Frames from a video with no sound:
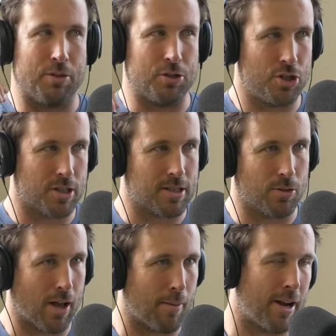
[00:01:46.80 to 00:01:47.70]
But the shit's
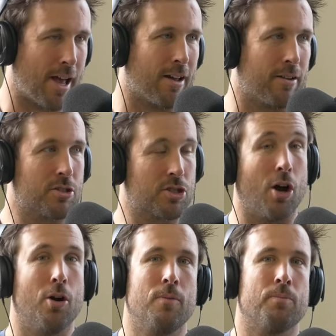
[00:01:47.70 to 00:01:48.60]
still coming out.
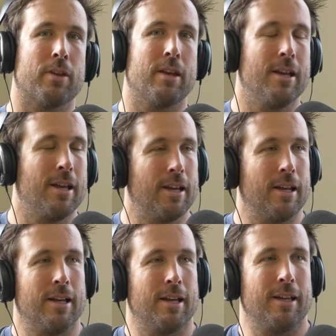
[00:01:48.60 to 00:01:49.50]
So
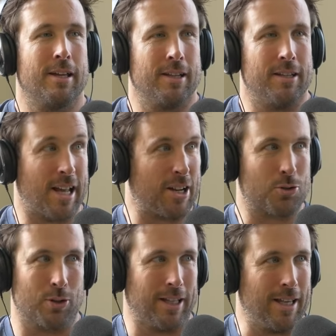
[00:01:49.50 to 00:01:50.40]

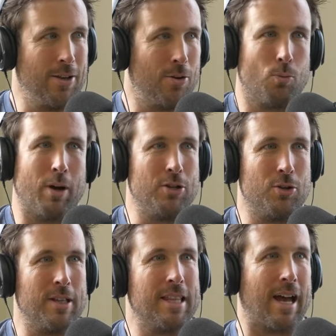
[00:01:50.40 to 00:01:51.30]
naturally, when
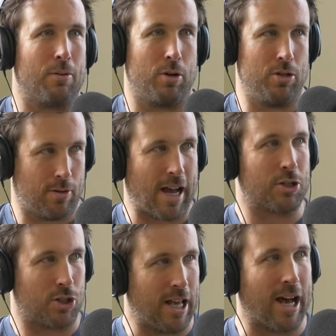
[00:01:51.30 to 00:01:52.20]
you're in that, when you
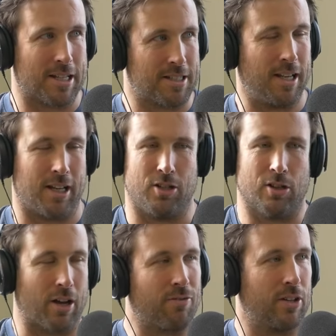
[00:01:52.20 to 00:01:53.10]
actually are sick and you
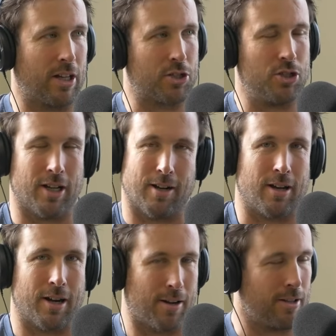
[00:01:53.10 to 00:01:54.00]
like feel like shit,
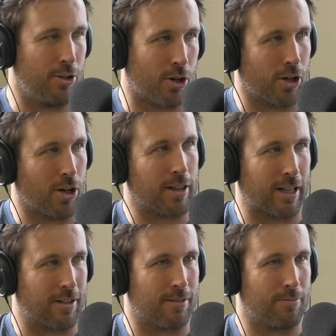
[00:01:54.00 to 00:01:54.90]
you're not going to,
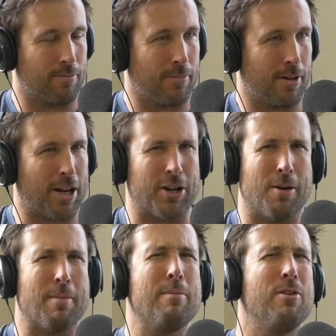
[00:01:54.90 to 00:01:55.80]
like, I don't
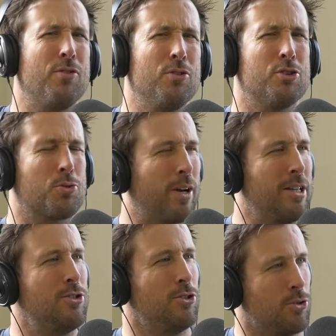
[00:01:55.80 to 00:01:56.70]
know. Maybe if you're in your
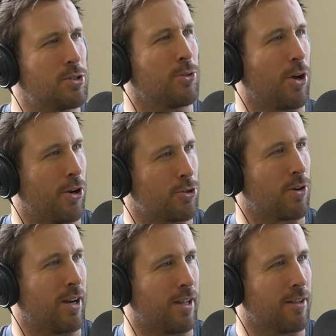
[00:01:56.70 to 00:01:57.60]
20s, you do still go to
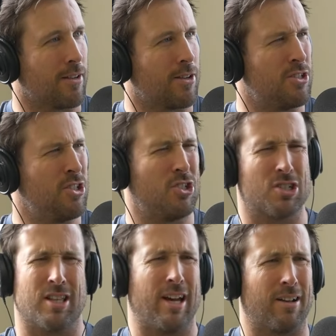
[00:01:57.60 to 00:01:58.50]
training because you're
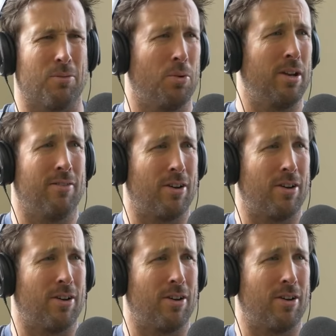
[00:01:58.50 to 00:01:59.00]
just like, whatever.